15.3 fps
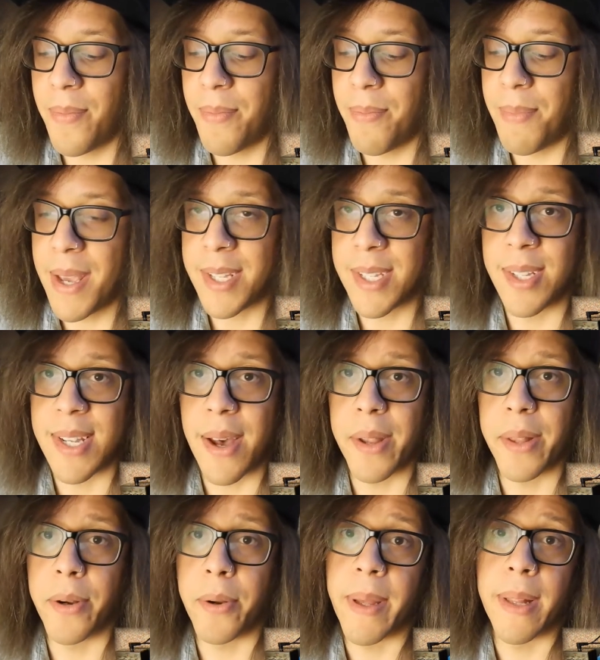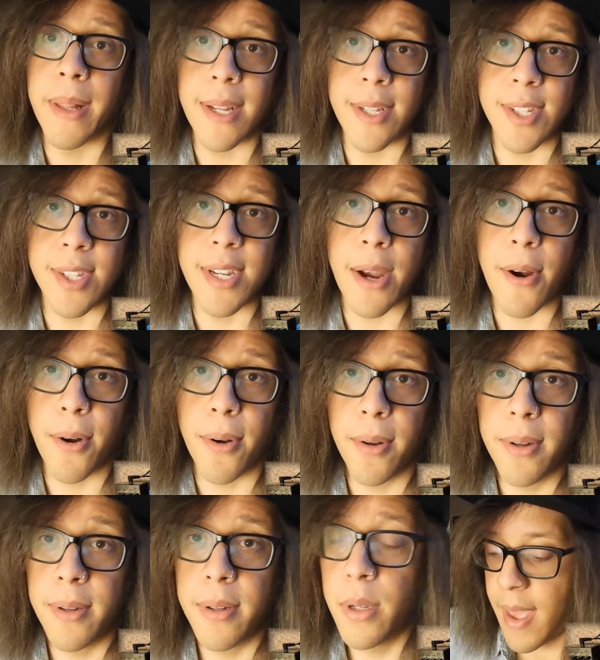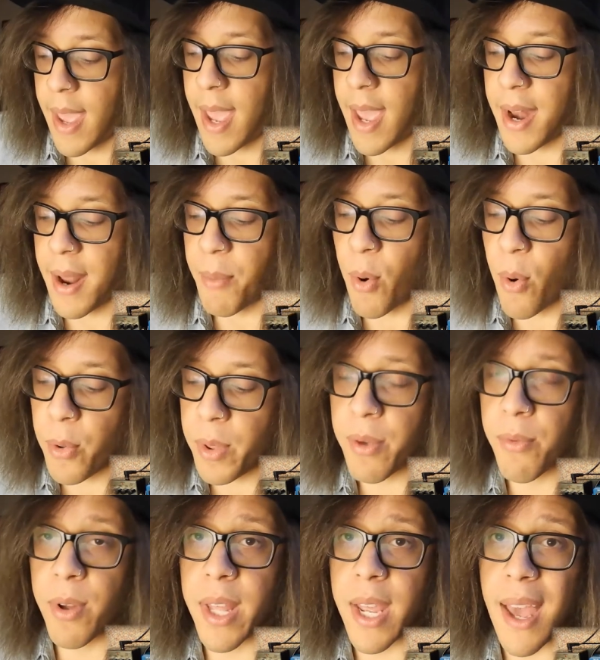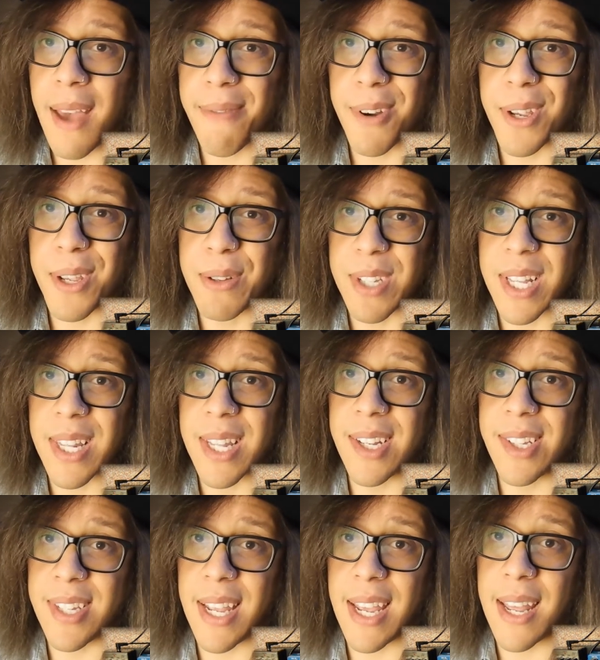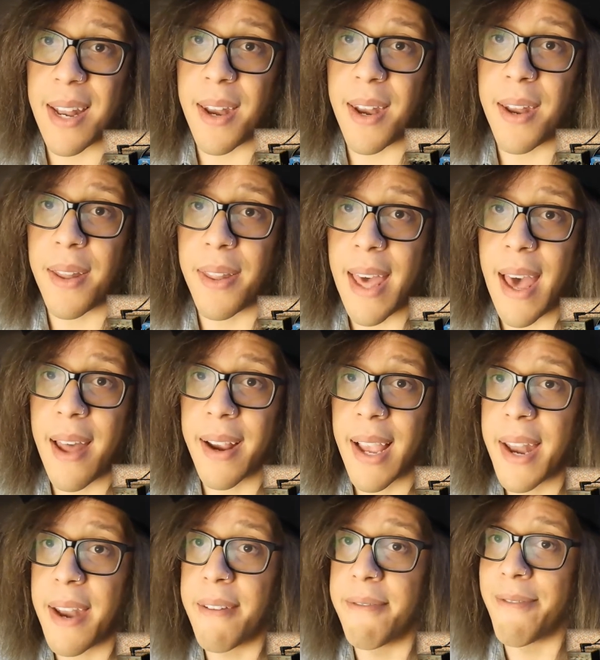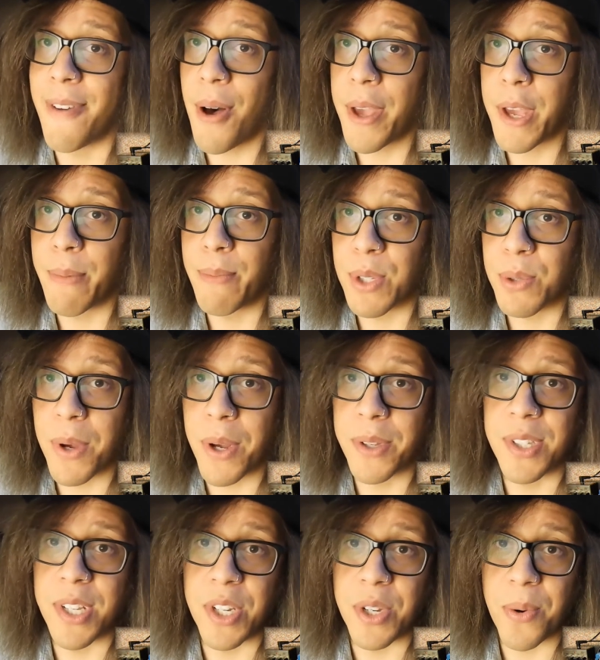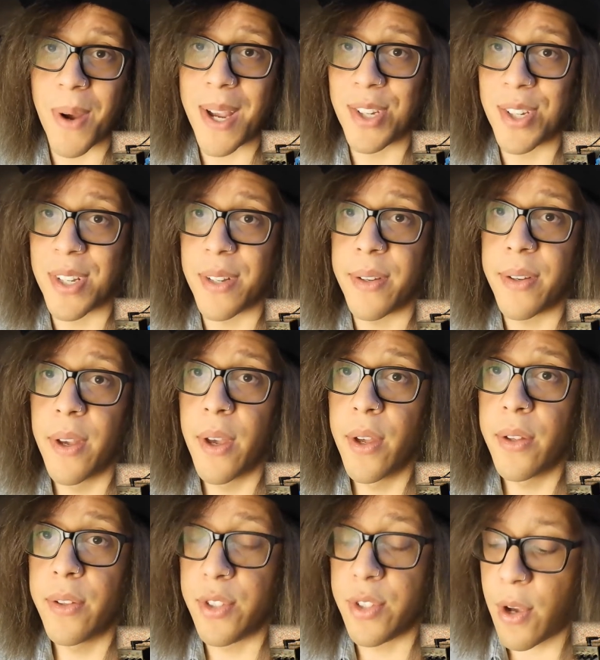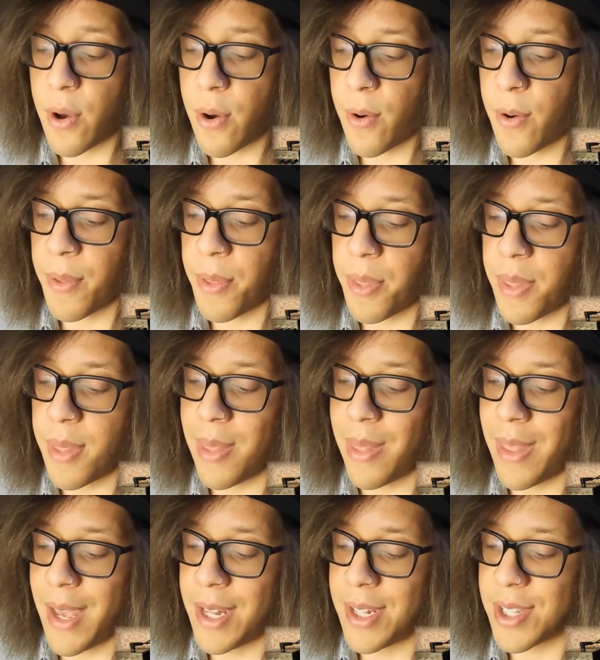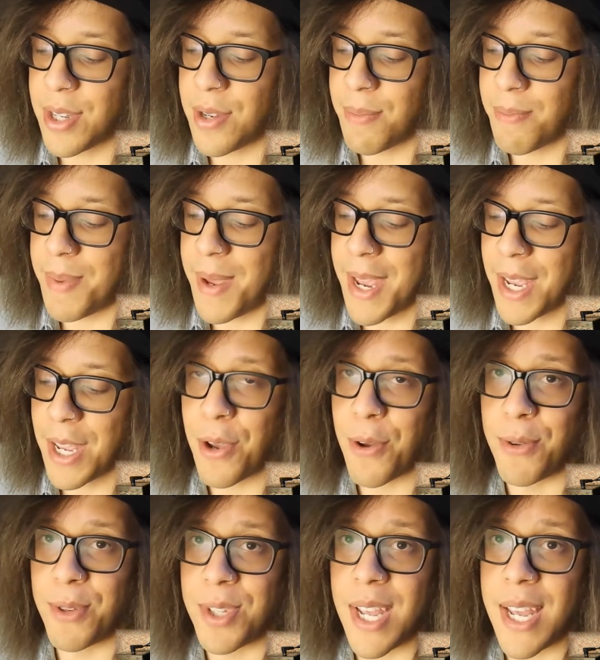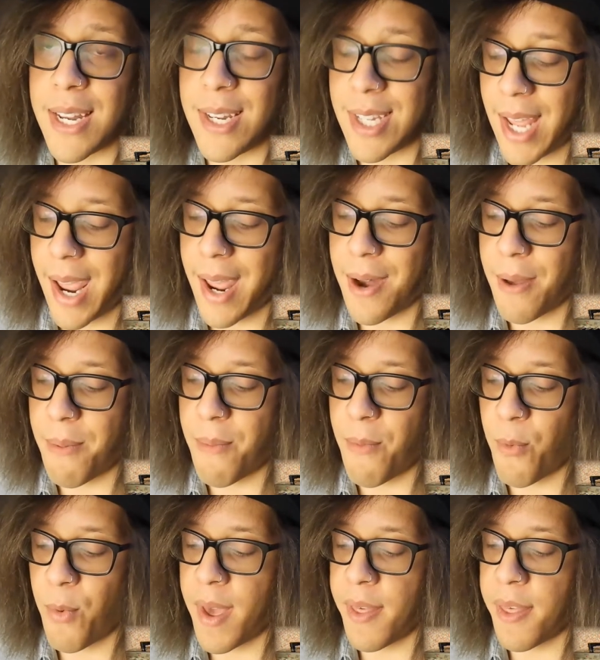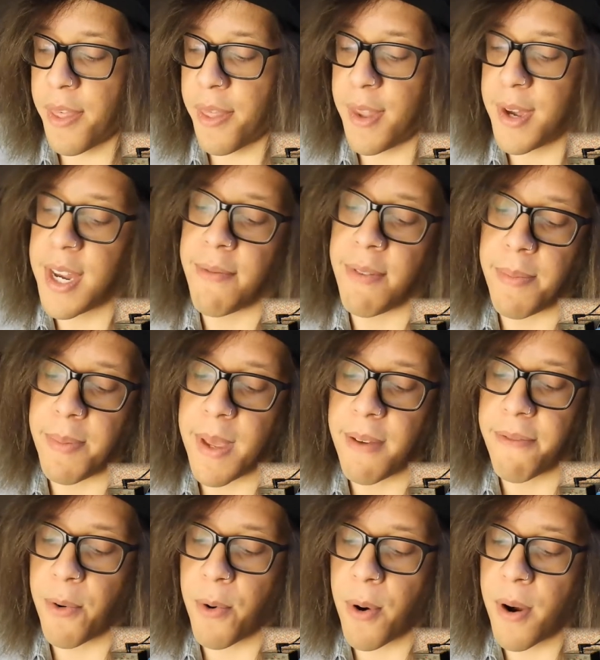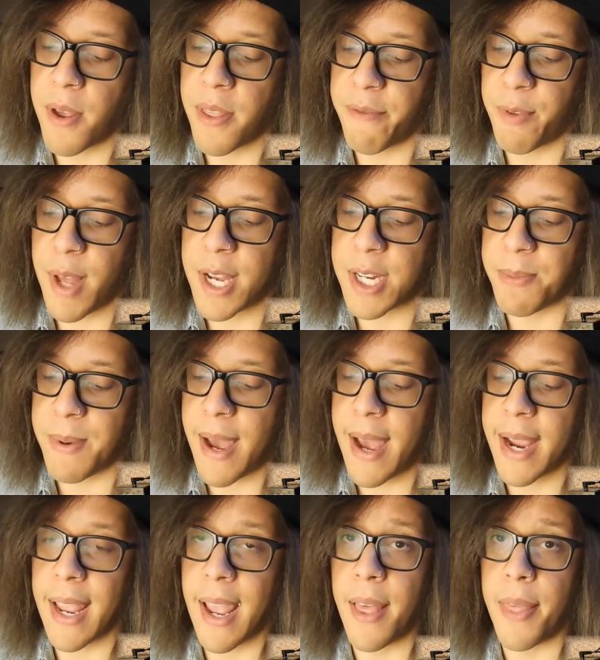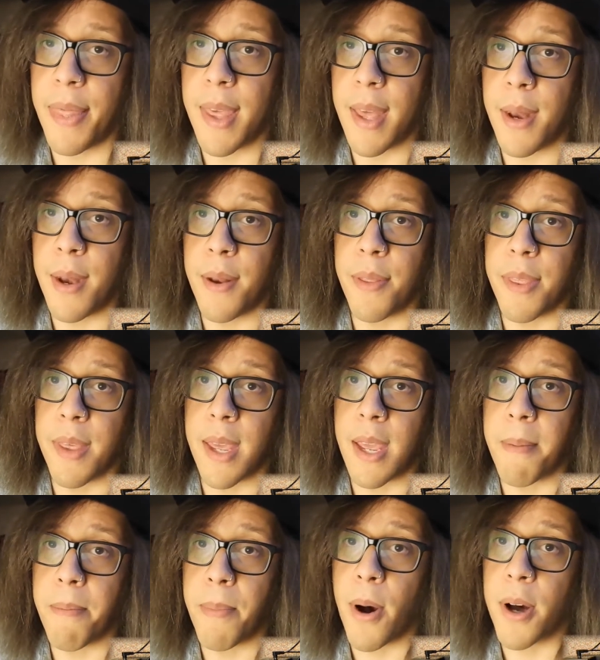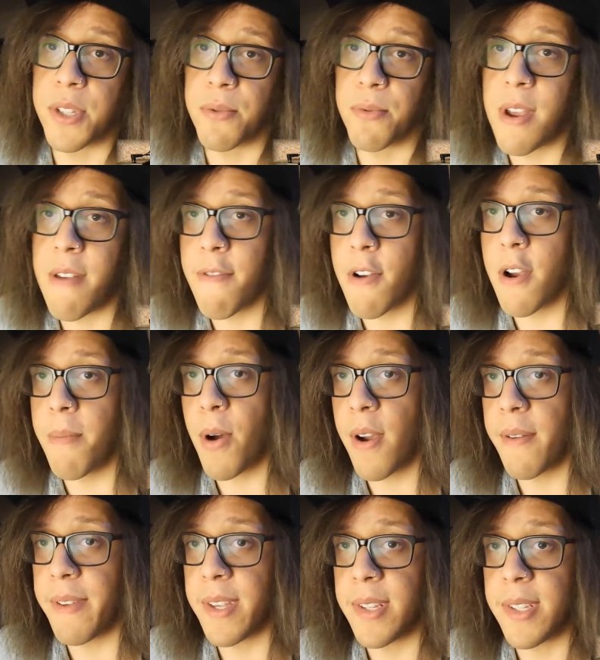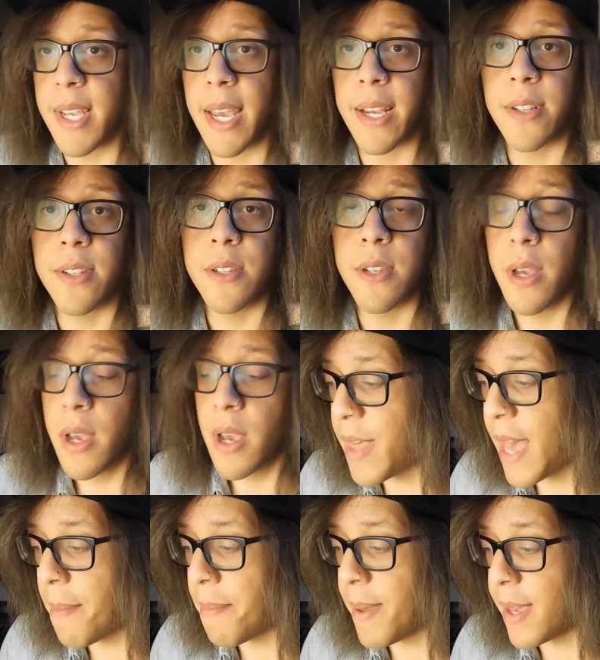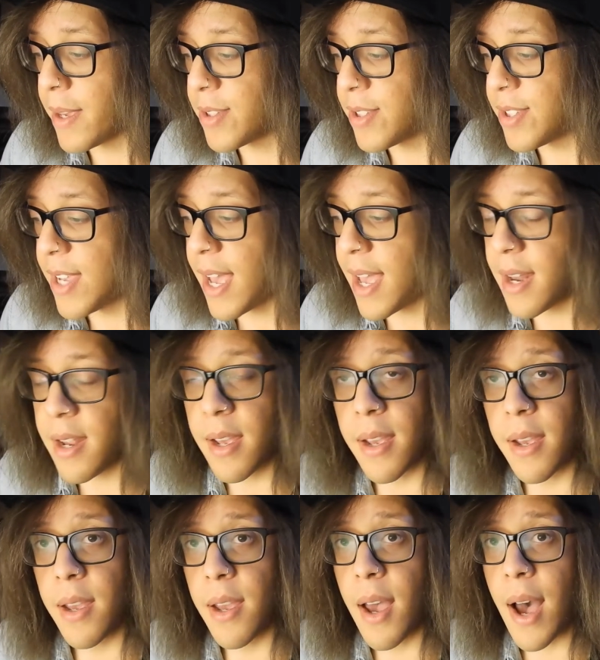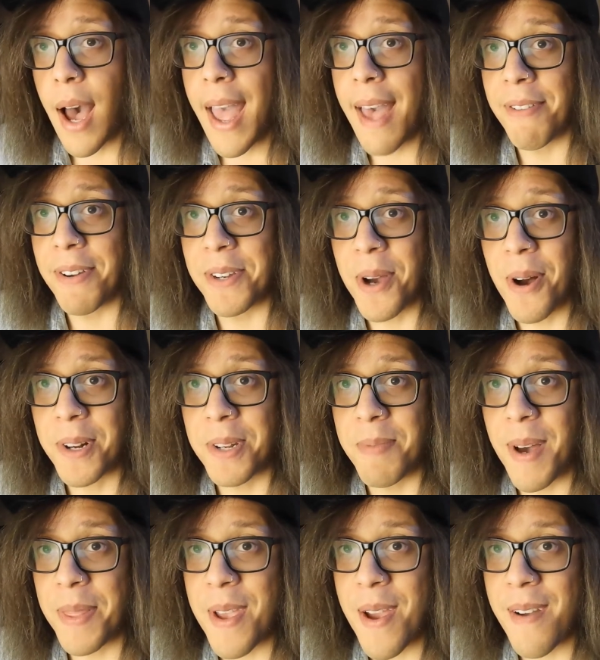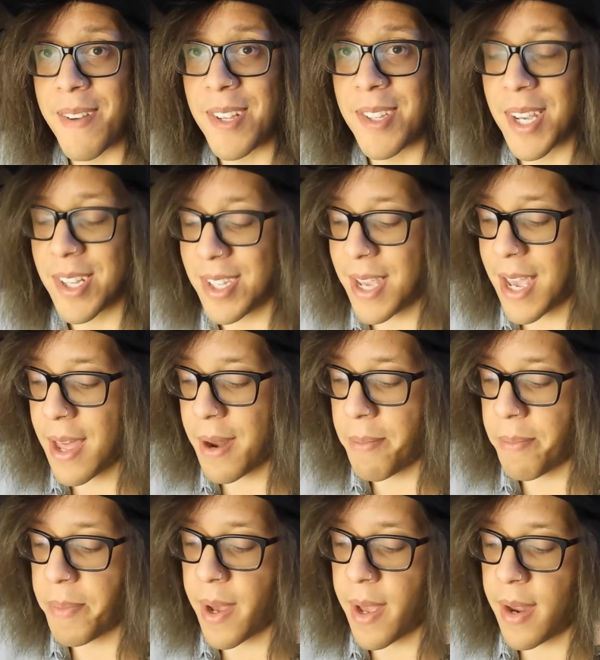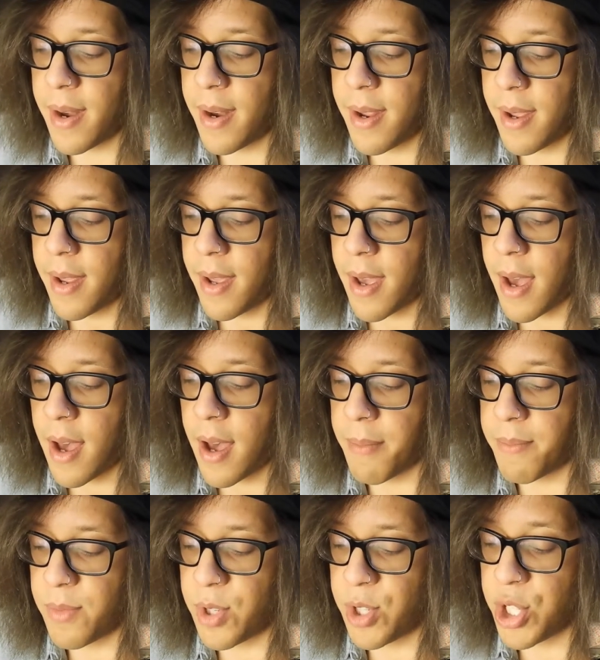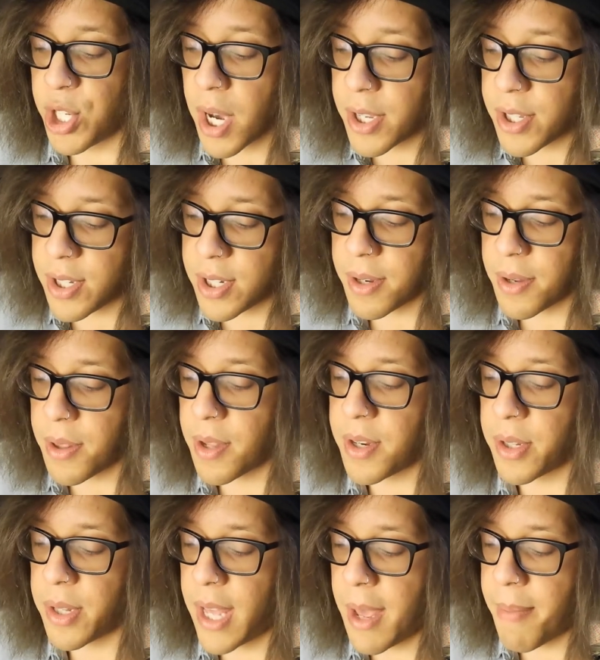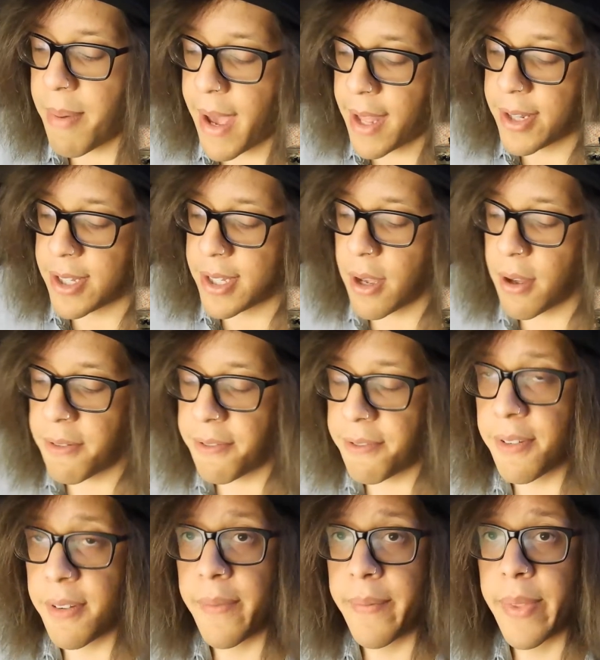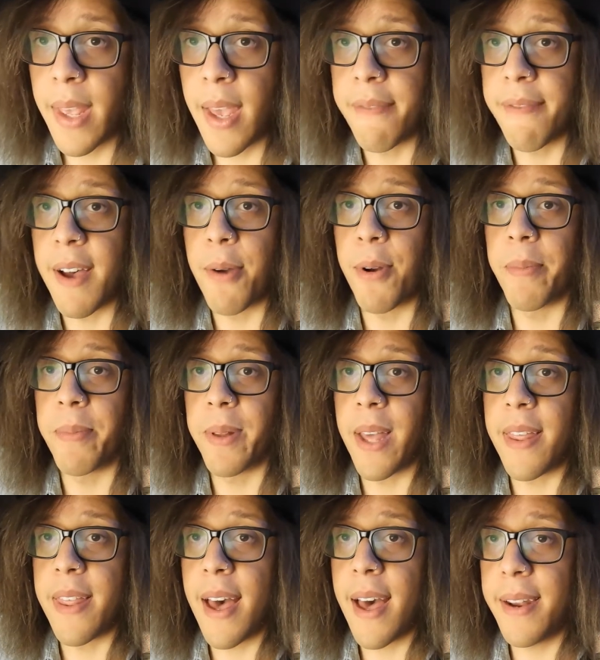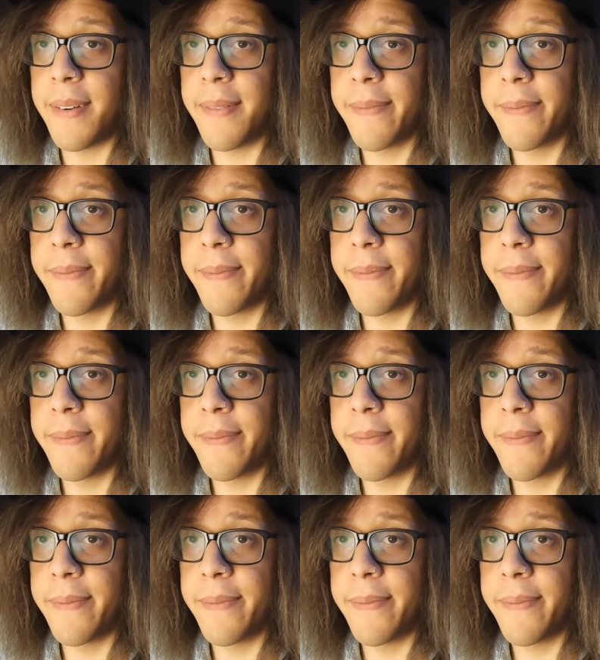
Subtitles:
makes it sound a little bit less sterile. And I'm only really ever using this in that kind of volume swell situation. So it's being used in tandem with the DVP4, the flashback, and then the Boss Reverb RV6. That being said, I haven't talked about the RV6 yet, but just the delay by itself, if I were to play that,